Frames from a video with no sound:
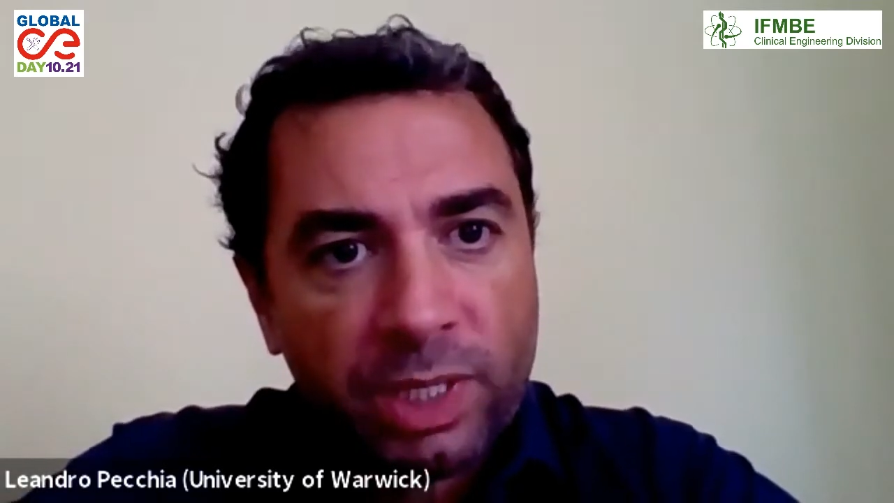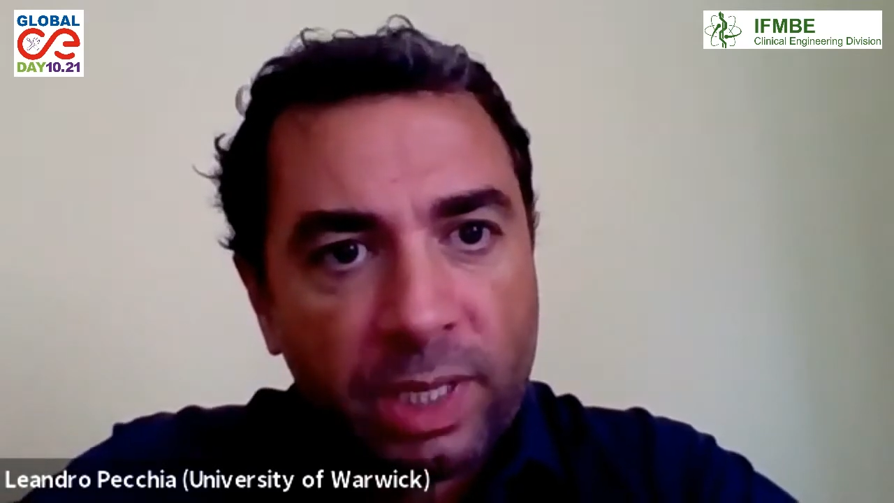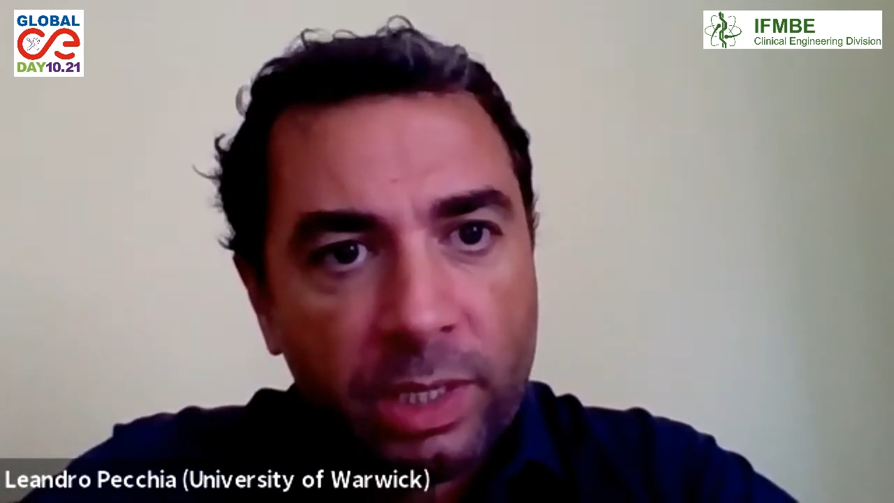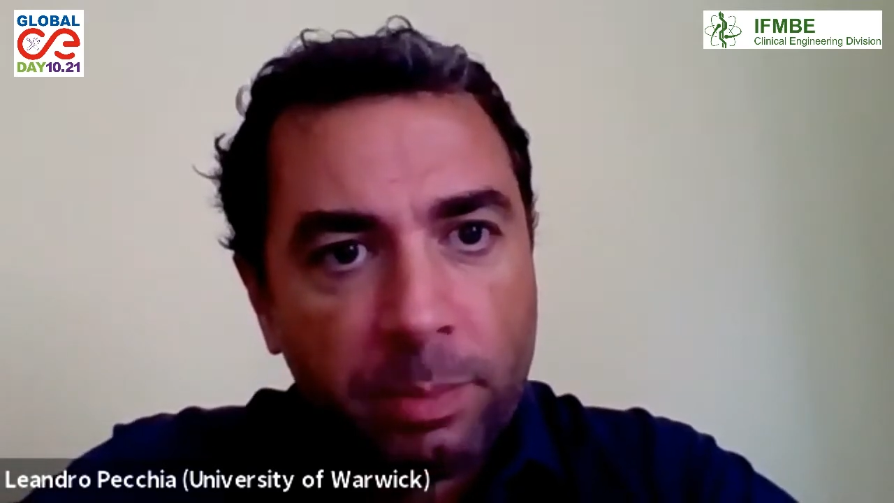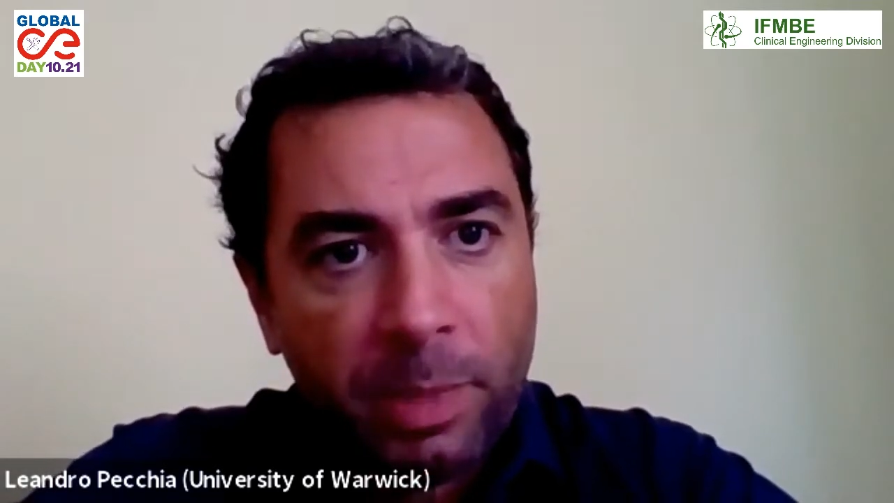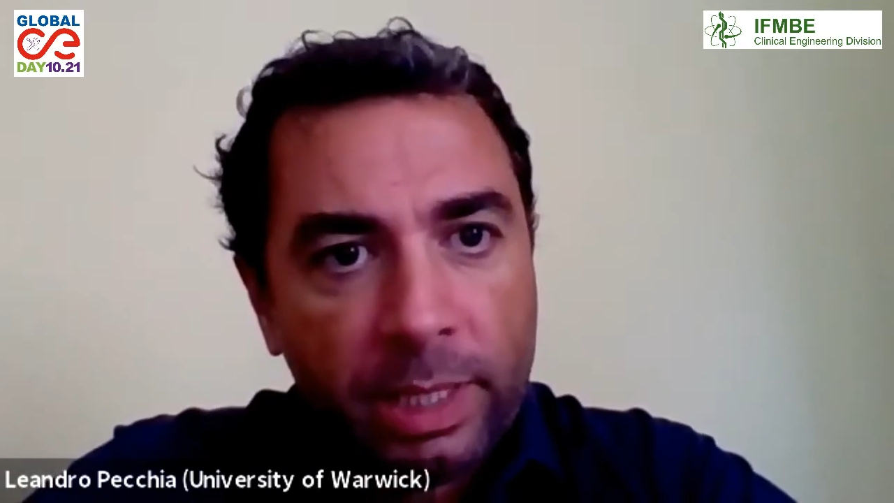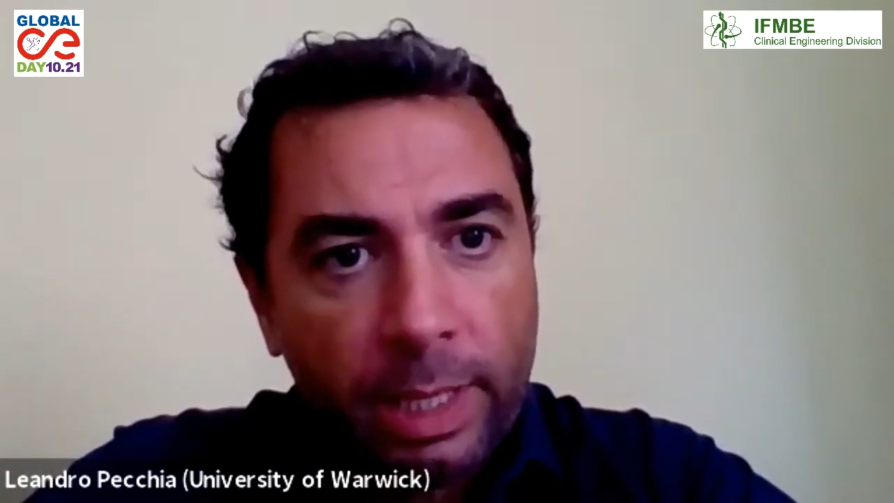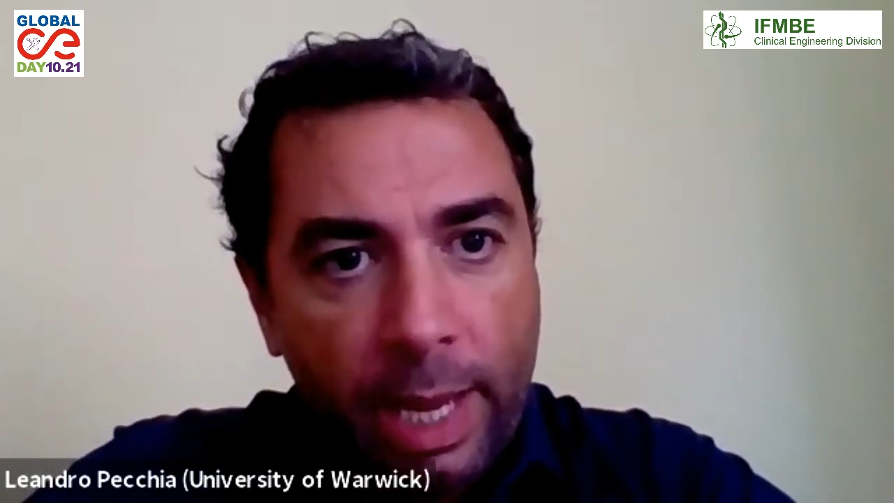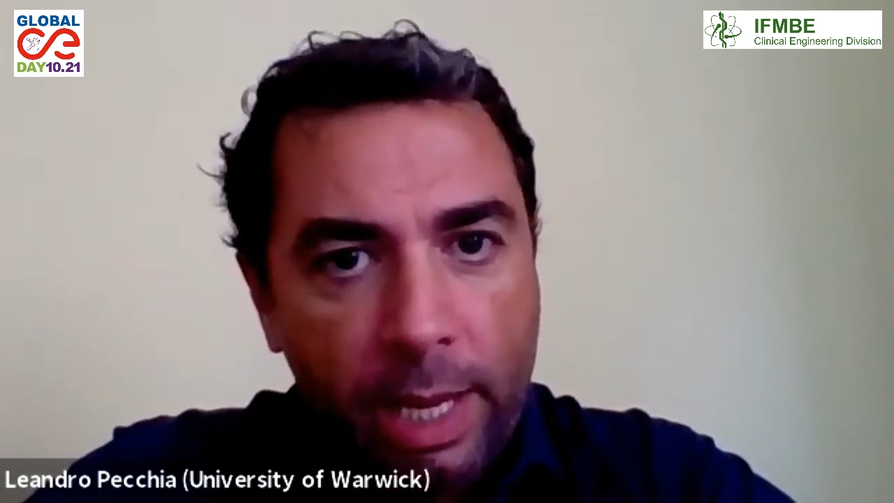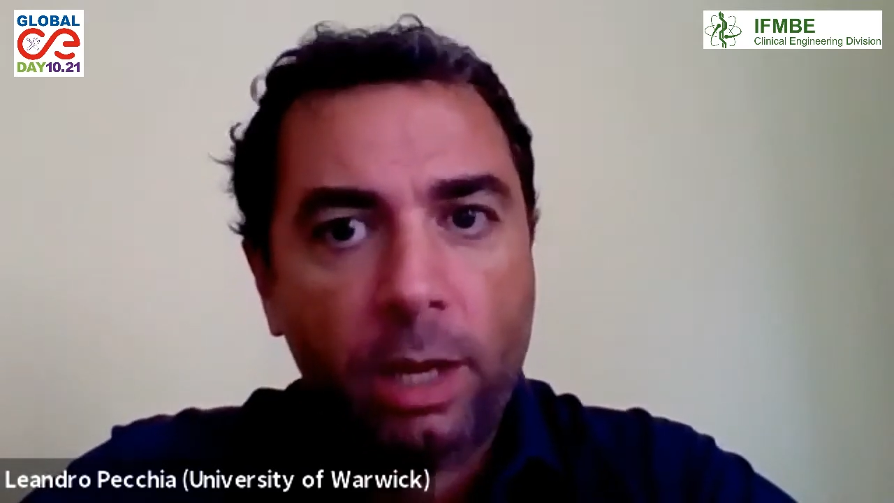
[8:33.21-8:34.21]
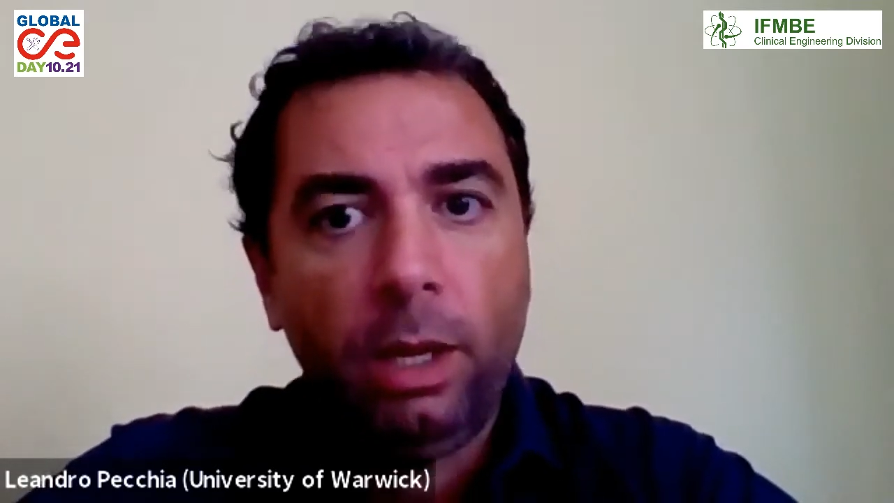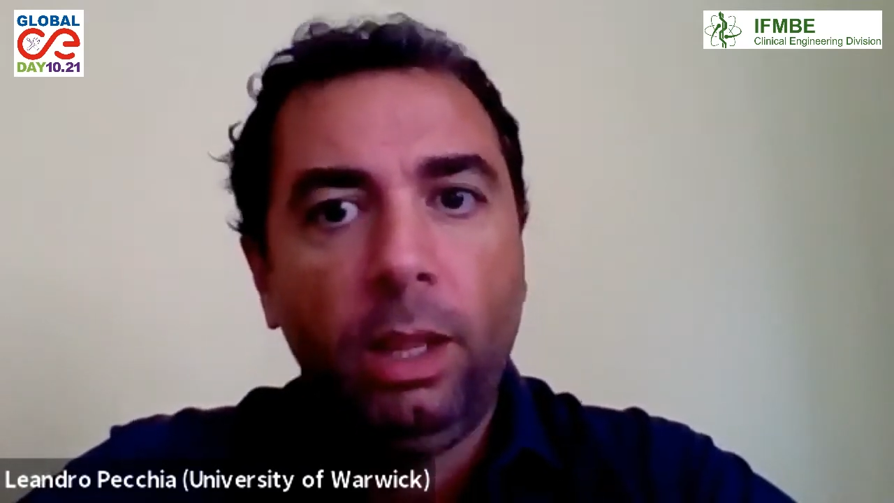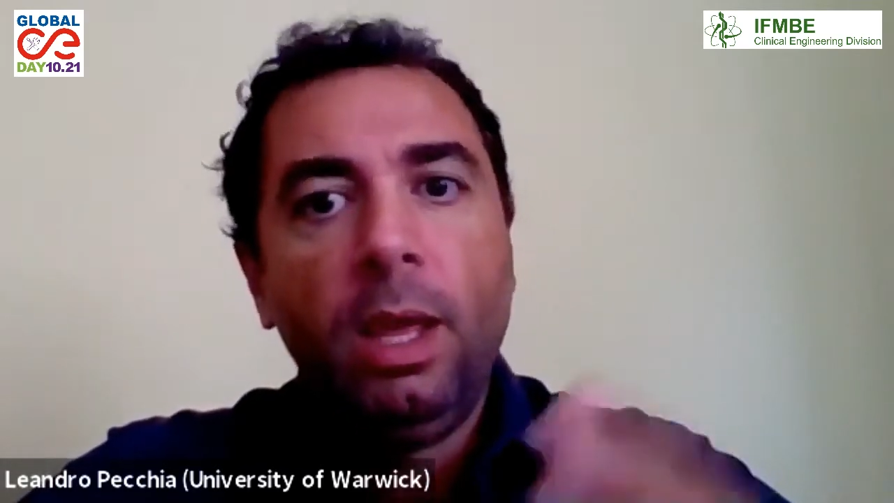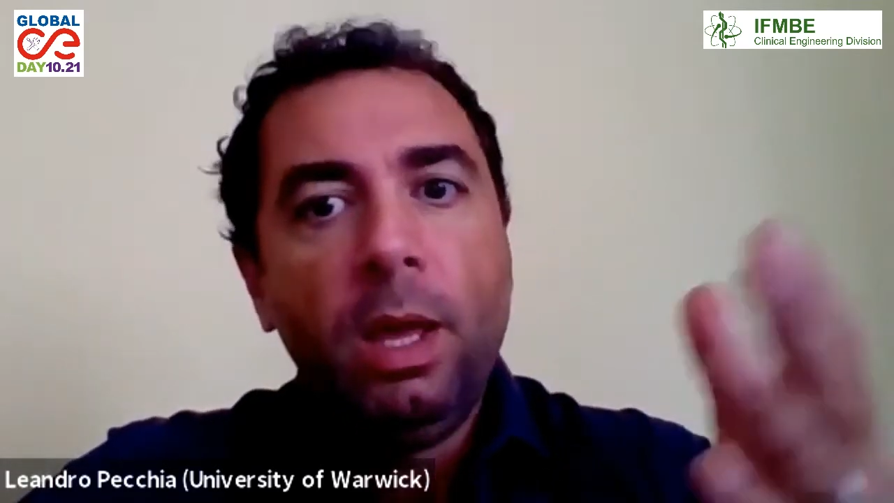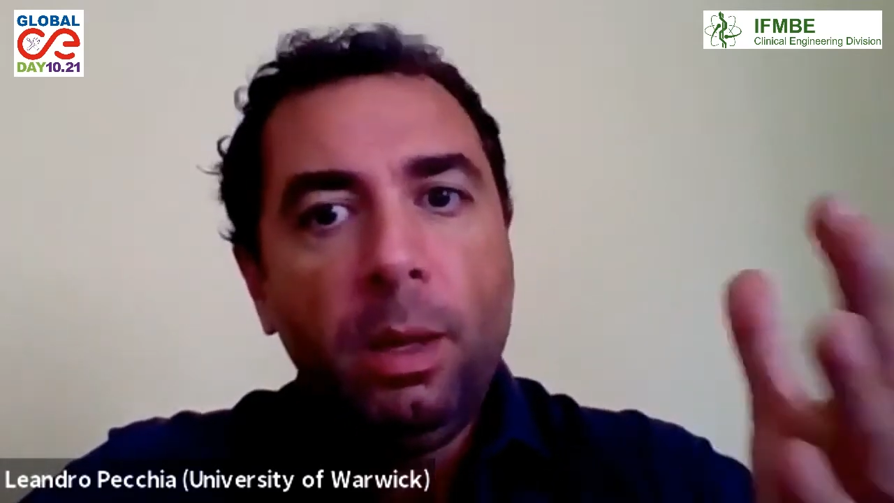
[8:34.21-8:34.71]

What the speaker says: assessment angle.